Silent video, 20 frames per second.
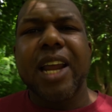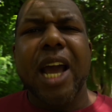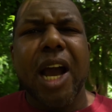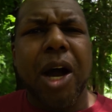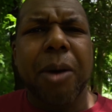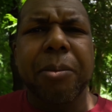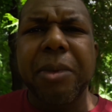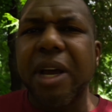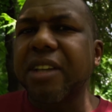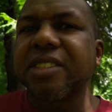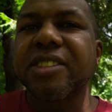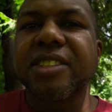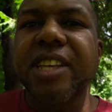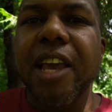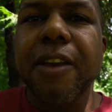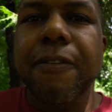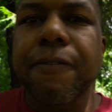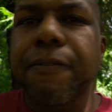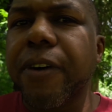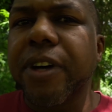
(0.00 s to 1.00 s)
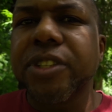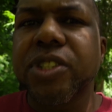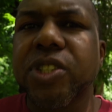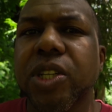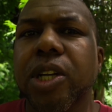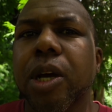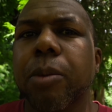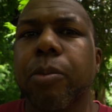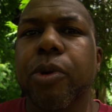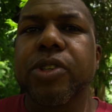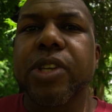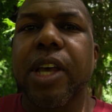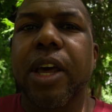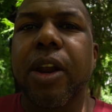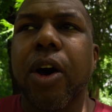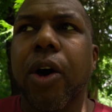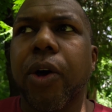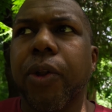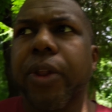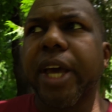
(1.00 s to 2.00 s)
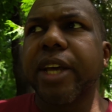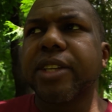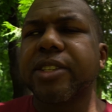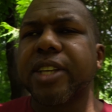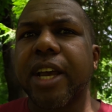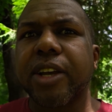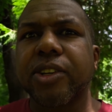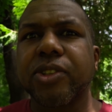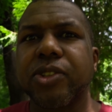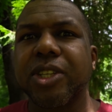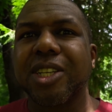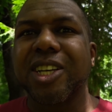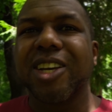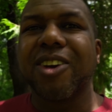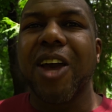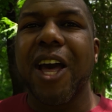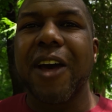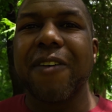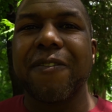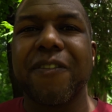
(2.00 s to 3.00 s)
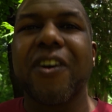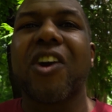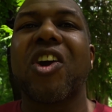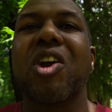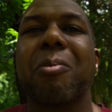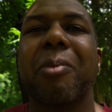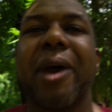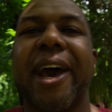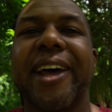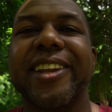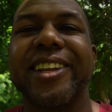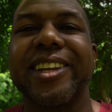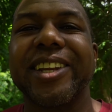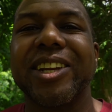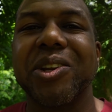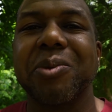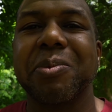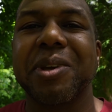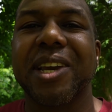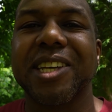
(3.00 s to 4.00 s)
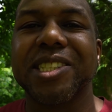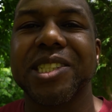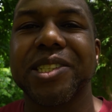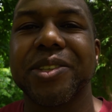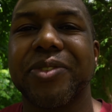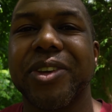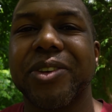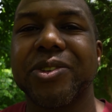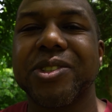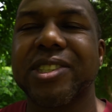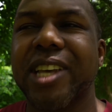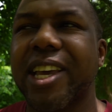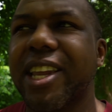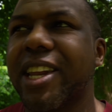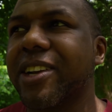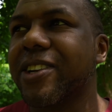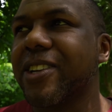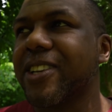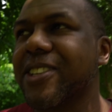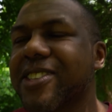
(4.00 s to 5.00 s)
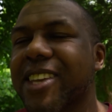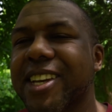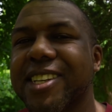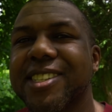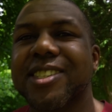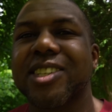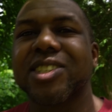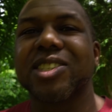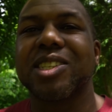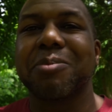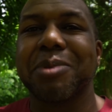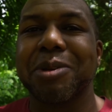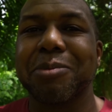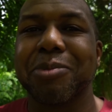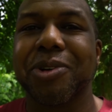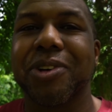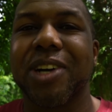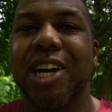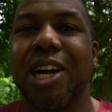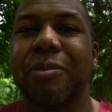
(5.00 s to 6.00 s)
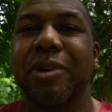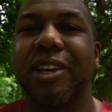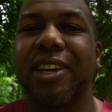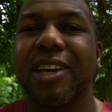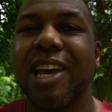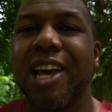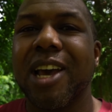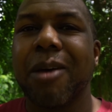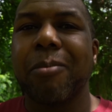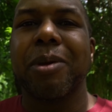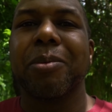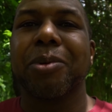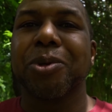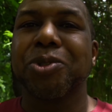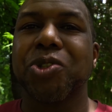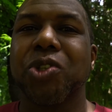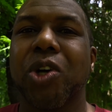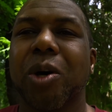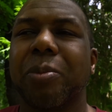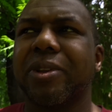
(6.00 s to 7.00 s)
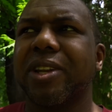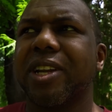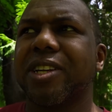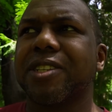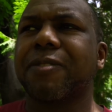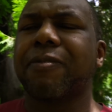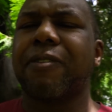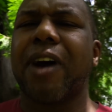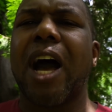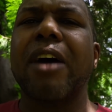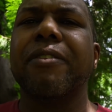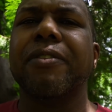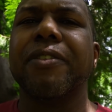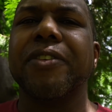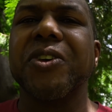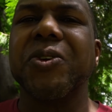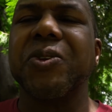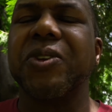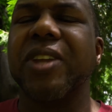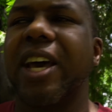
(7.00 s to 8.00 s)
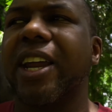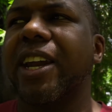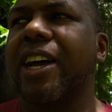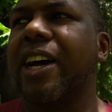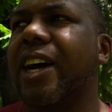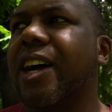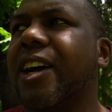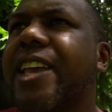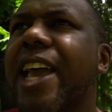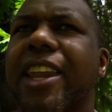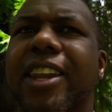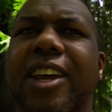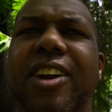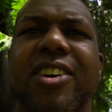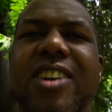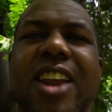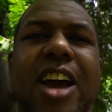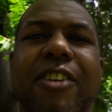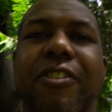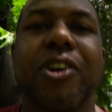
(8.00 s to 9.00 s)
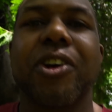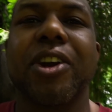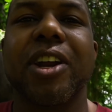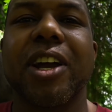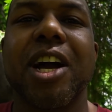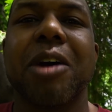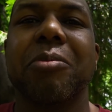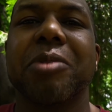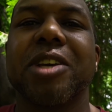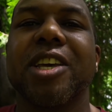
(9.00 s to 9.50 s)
Now, I'm not saying fudge the numbers at all. That's actually a very bad thing to do, because if you say that there's like 60 people coming, people show up and there's 5 of you, then yeah, they're never gonna come